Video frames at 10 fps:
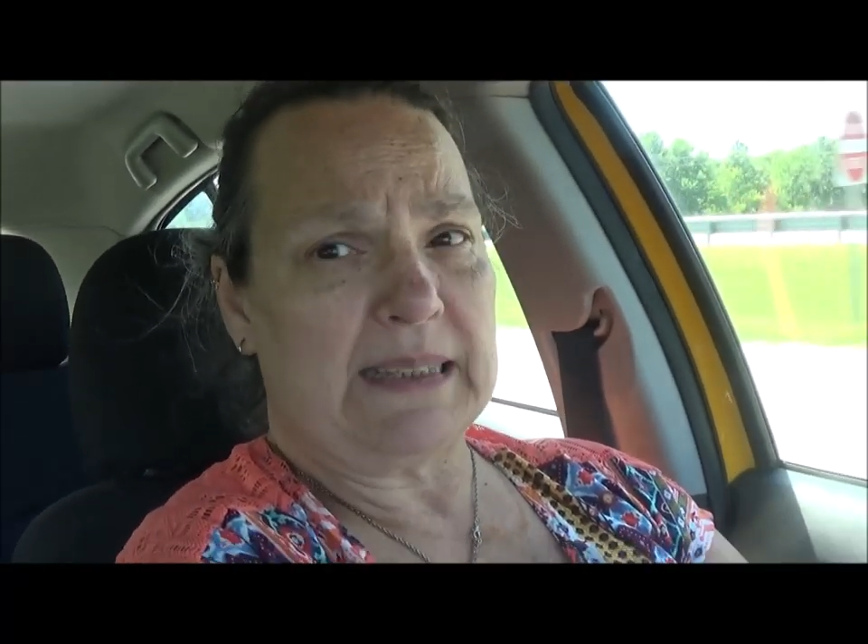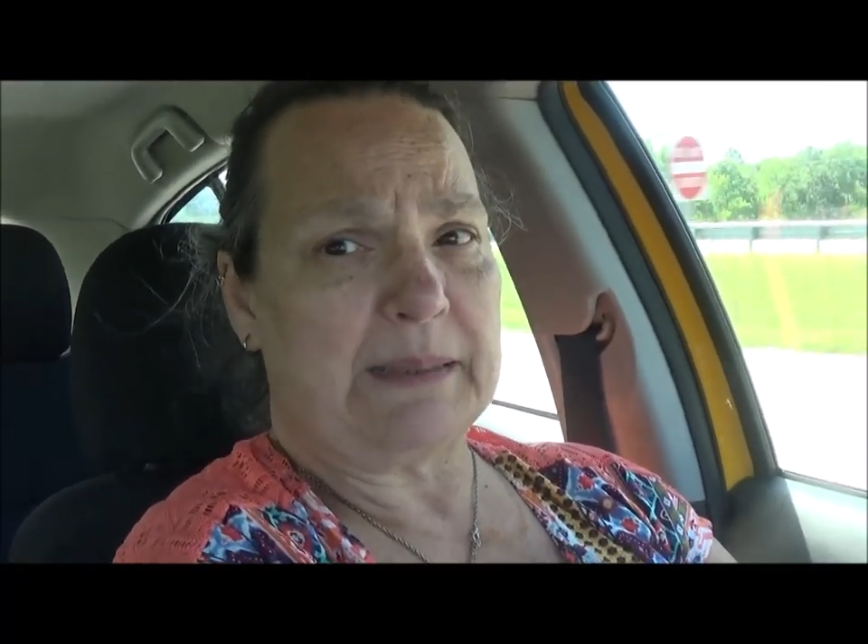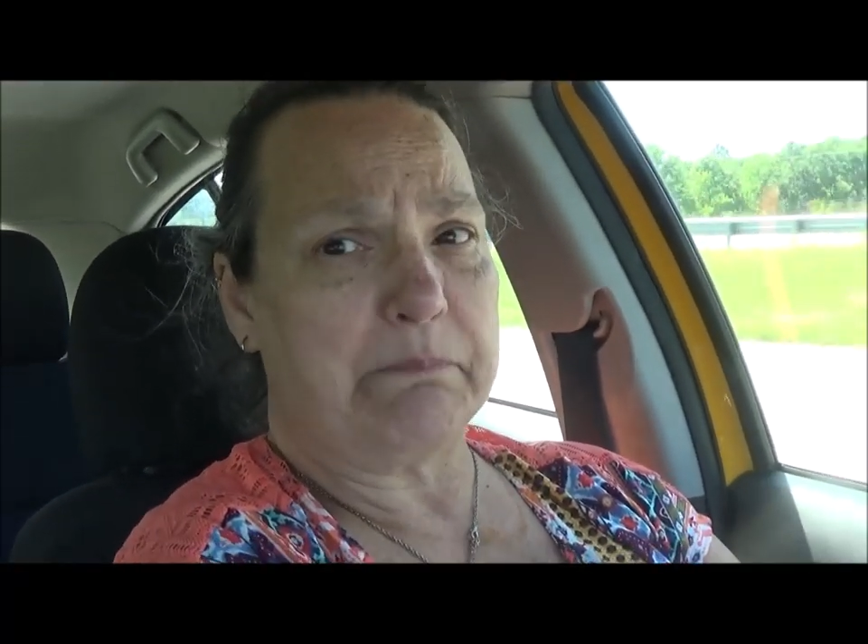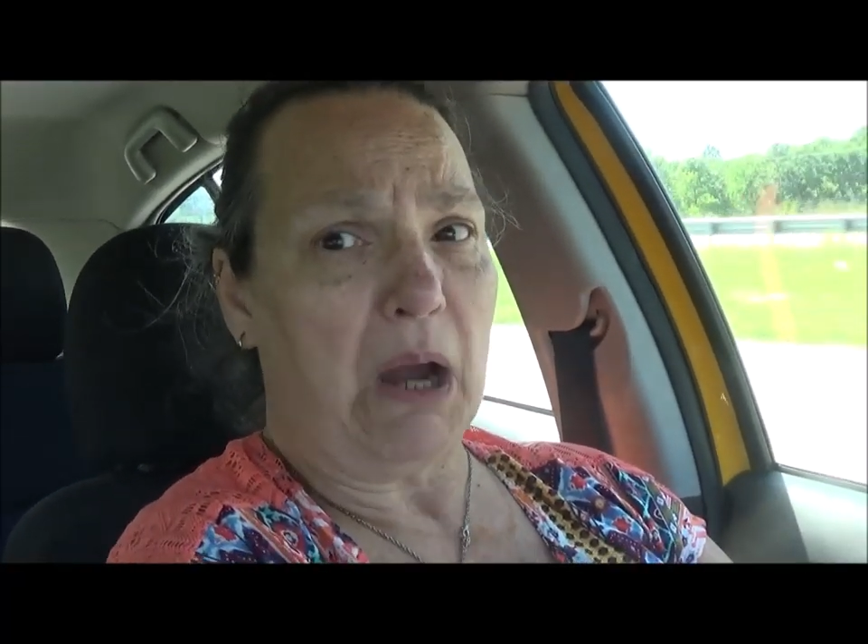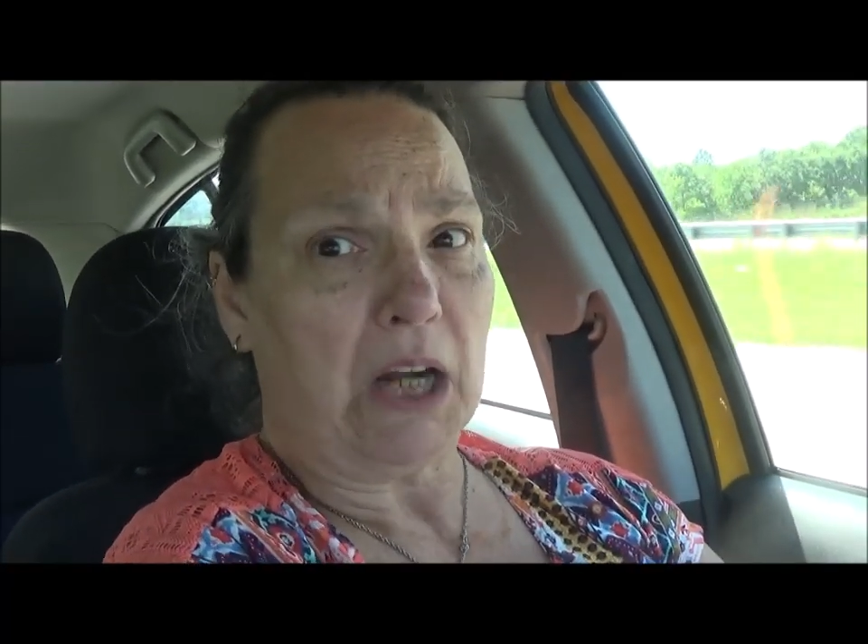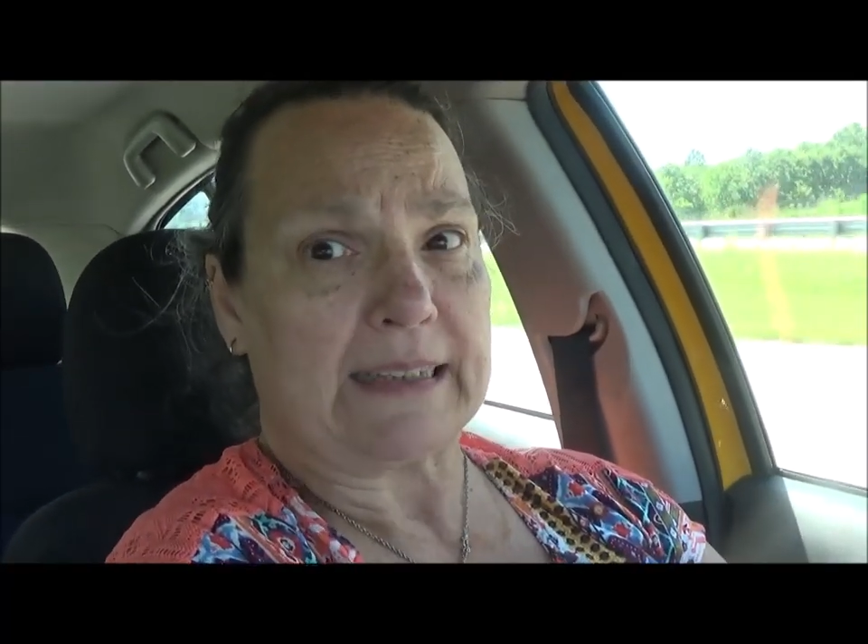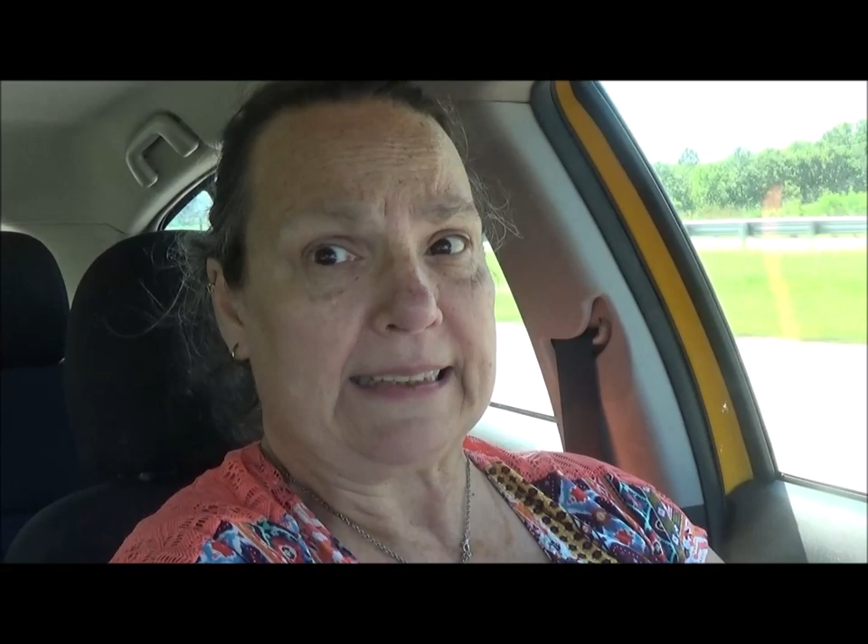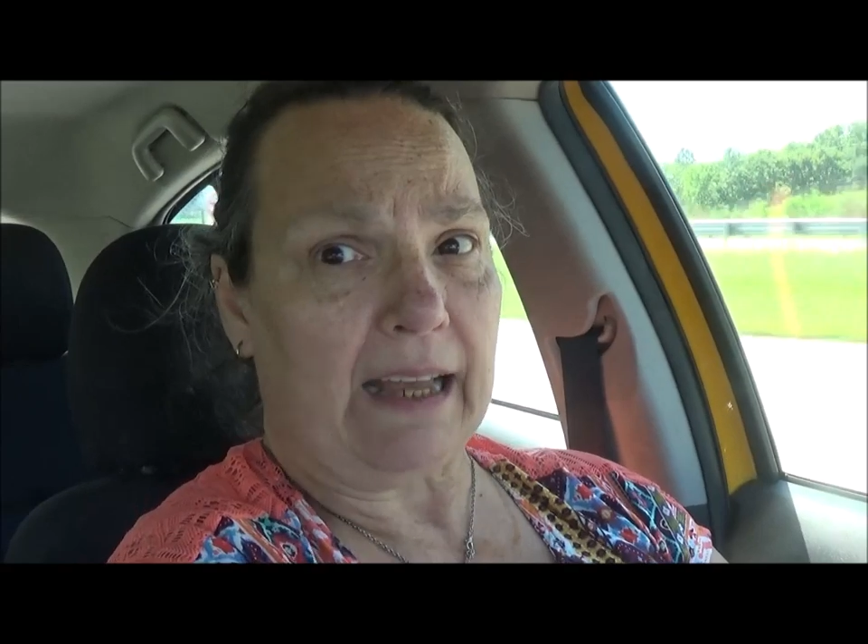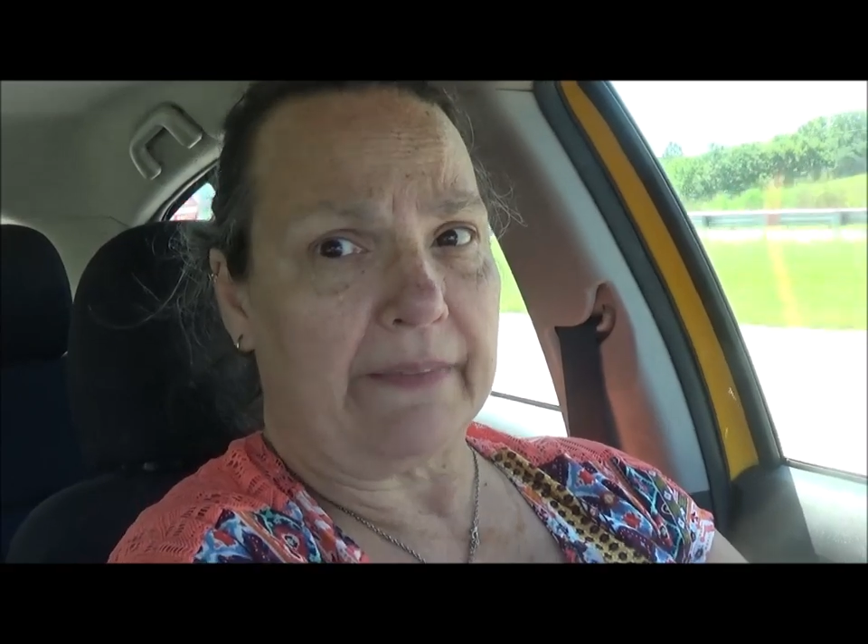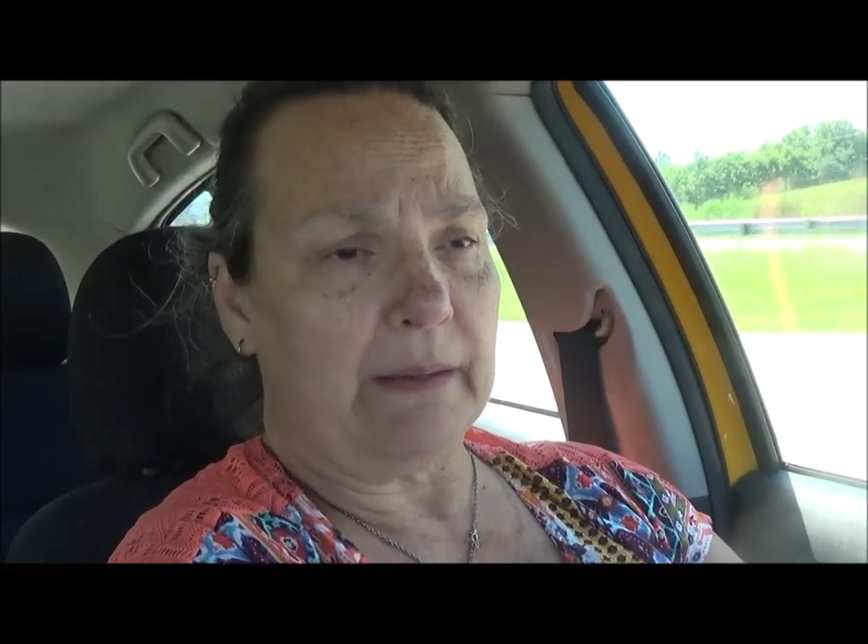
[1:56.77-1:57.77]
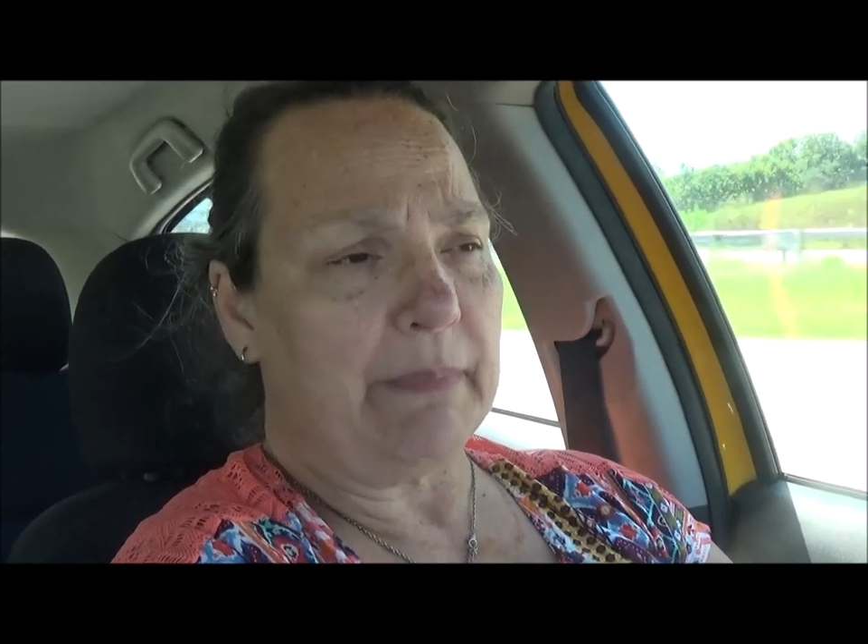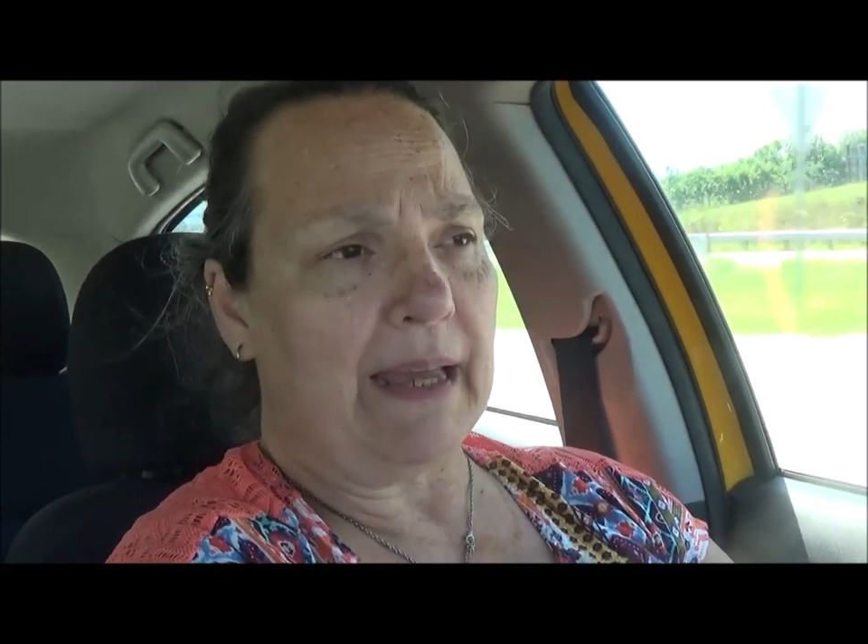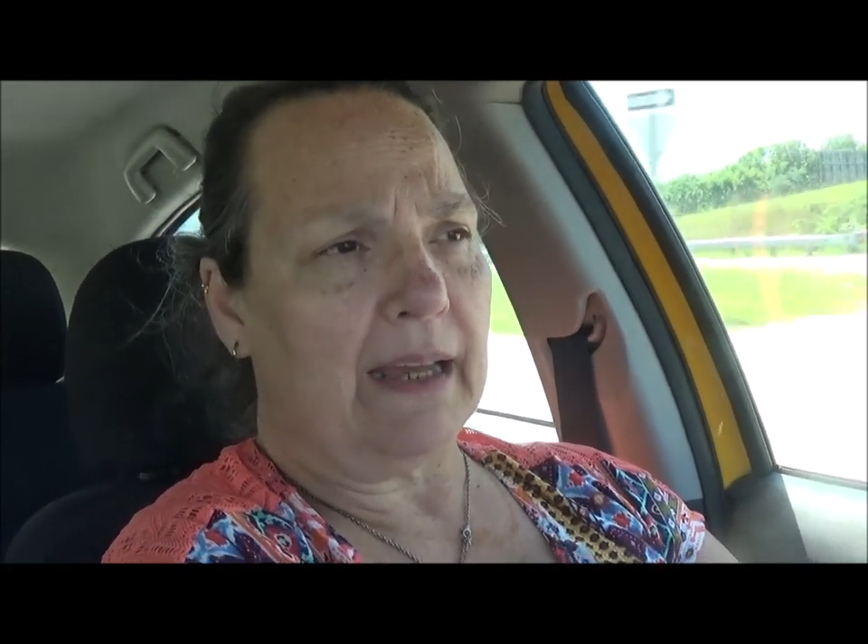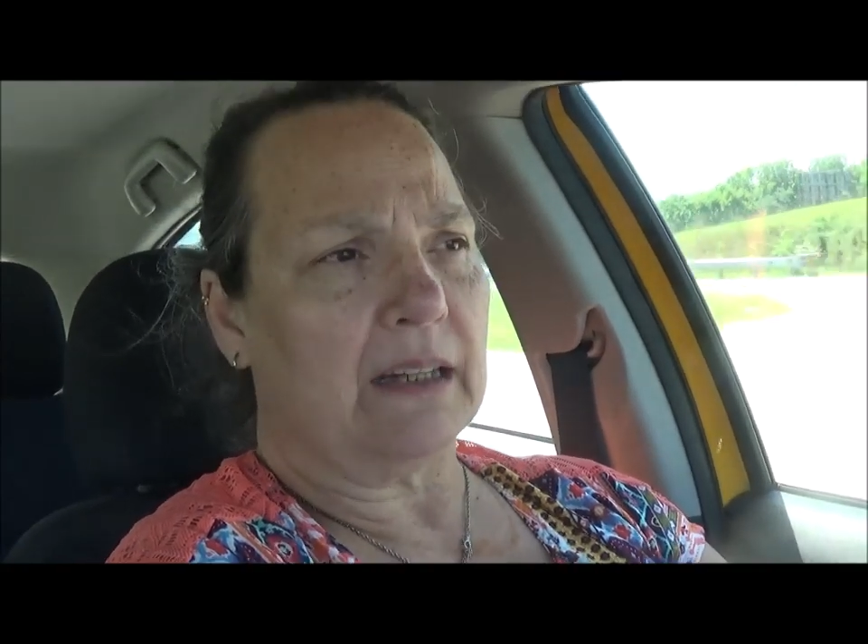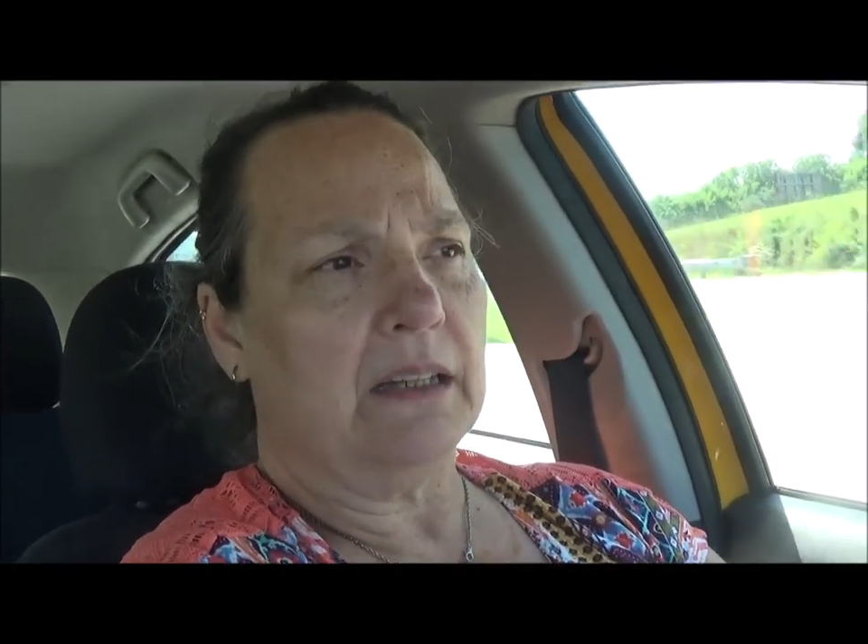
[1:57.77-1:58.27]
sparks out the
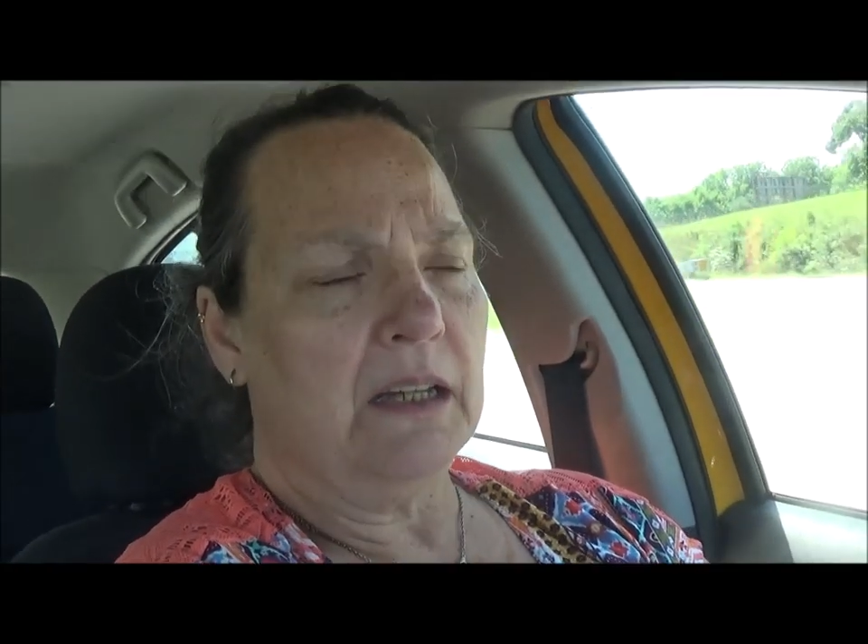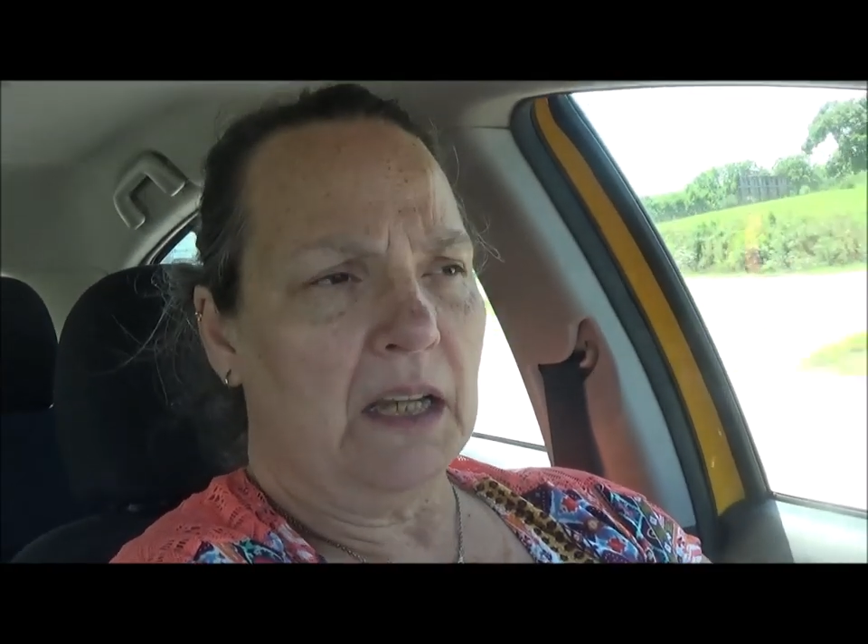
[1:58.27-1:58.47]
back.